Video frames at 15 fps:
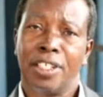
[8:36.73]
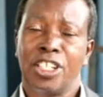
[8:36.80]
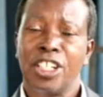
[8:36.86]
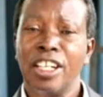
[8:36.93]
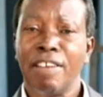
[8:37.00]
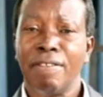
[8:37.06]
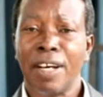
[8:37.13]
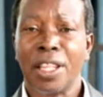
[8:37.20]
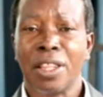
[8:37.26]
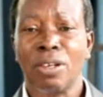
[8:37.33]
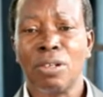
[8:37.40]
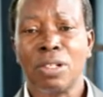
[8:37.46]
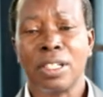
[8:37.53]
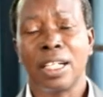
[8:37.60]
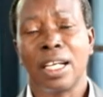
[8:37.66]
She never
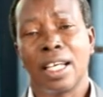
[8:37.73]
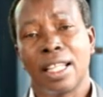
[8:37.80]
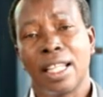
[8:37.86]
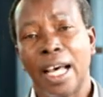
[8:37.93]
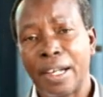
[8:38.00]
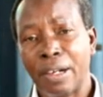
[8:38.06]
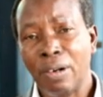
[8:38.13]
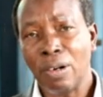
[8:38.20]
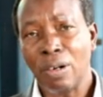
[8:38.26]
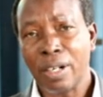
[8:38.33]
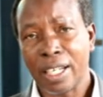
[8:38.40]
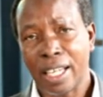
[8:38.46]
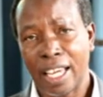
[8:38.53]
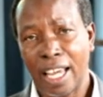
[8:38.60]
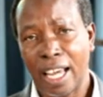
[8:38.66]
thought that
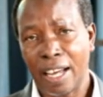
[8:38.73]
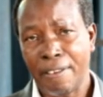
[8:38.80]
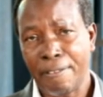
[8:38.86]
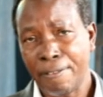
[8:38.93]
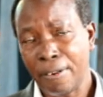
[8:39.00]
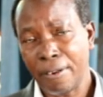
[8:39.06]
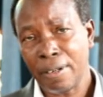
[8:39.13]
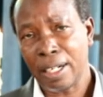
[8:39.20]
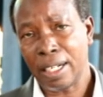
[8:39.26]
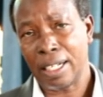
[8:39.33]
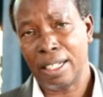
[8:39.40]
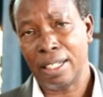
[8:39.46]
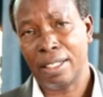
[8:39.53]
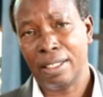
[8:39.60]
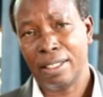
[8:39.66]
God cared for
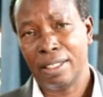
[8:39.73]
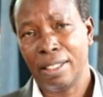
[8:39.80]
her.